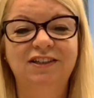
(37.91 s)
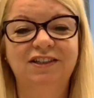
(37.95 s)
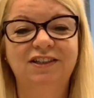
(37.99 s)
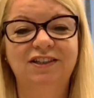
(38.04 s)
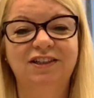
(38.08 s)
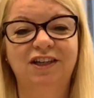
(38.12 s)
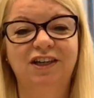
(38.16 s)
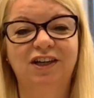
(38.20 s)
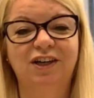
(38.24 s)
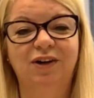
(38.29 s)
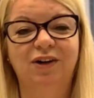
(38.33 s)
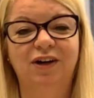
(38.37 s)

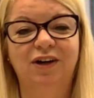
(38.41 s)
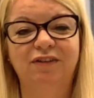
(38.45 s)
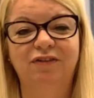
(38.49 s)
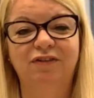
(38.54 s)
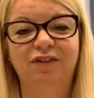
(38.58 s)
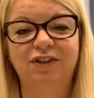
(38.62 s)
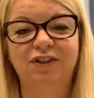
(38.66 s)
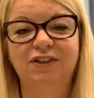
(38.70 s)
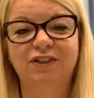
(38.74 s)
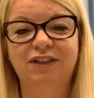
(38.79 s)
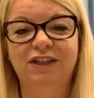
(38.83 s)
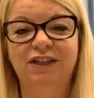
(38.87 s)
So I
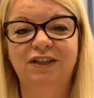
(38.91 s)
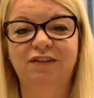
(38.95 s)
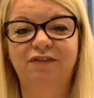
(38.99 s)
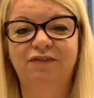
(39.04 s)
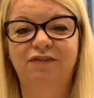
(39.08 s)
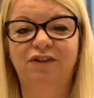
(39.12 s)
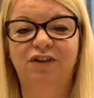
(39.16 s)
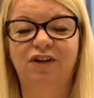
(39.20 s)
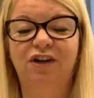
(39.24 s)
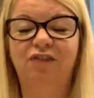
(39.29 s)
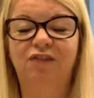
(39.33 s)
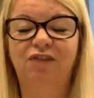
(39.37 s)
volunteer
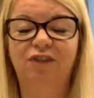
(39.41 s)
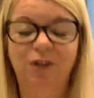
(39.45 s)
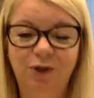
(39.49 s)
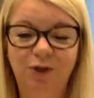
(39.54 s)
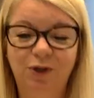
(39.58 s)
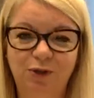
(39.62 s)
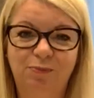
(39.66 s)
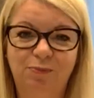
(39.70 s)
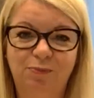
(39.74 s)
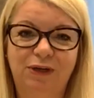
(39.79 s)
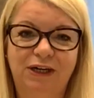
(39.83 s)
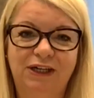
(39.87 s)
for our
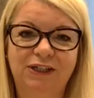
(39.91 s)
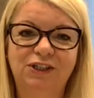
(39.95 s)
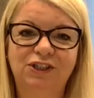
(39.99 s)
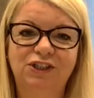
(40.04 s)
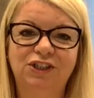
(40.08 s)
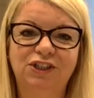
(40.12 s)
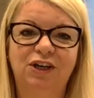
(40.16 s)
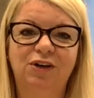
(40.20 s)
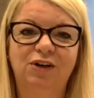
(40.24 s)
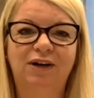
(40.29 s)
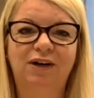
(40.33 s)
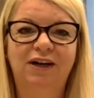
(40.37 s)
local
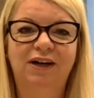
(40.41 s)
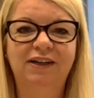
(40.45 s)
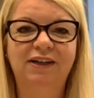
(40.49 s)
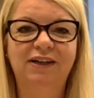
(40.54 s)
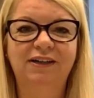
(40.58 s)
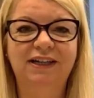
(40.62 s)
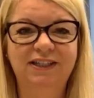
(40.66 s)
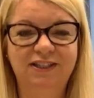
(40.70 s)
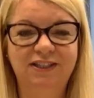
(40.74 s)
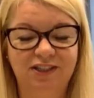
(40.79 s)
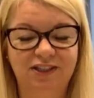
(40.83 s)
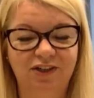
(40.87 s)
branch, so I
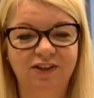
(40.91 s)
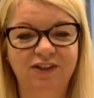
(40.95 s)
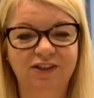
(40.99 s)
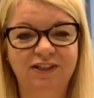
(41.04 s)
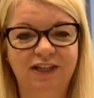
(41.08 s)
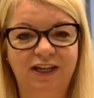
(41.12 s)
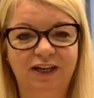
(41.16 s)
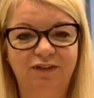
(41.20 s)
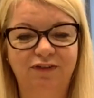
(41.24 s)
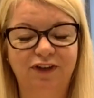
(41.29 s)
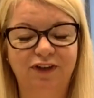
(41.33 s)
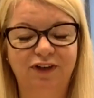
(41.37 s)
listen on the
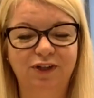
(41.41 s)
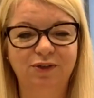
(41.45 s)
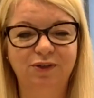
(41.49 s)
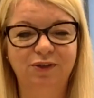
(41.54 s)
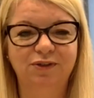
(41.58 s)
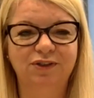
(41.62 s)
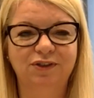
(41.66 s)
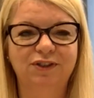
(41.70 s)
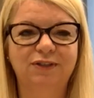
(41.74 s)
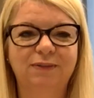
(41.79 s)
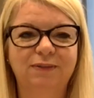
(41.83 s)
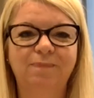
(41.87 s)

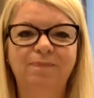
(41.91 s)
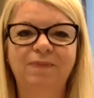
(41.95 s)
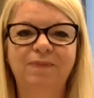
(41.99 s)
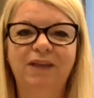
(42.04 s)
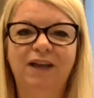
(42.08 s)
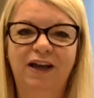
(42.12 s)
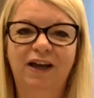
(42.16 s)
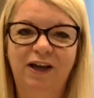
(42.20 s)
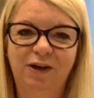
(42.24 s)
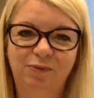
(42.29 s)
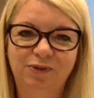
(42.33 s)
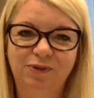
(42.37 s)
telephones,
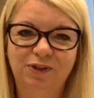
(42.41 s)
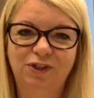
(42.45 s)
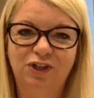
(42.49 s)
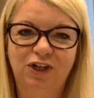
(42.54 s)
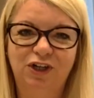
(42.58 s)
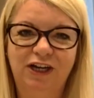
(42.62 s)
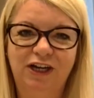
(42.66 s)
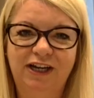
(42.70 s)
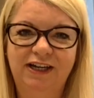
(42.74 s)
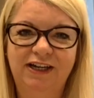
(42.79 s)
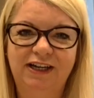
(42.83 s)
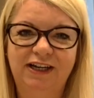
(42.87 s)
I help with the
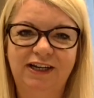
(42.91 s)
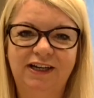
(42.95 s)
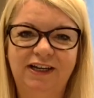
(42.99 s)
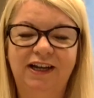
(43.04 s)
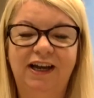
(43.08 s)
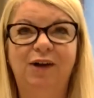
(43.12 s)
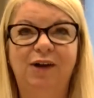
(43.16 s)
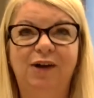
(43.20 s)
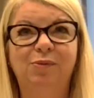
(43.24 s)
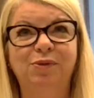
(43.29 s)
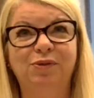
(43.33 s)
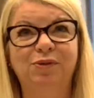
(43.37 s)
training,
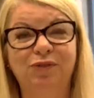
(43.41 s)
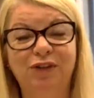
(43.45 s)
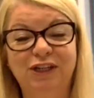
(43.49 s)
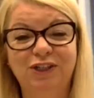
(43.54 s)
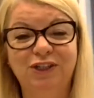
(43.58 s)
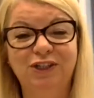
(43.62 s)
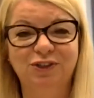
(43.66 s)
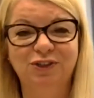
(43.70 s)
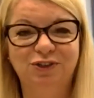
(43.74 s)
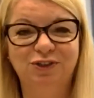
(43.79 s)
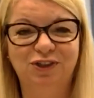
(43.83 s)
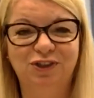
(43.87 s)
I help with
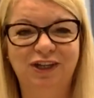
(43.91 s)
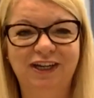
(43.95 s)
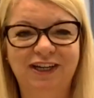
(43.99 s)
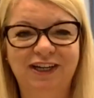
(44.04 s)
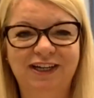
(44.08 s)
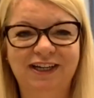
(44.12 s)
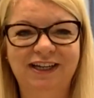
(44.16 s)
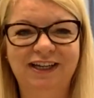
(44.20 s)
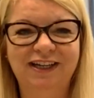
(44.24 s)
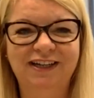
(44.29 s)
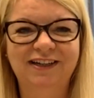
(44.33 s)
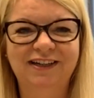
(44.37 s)
regional
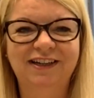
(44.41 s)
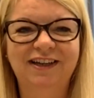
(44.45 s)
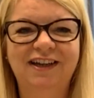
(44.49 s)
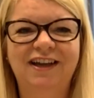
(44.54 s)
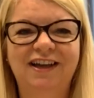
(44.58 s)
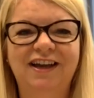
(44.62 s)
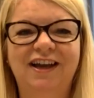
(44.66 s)
training.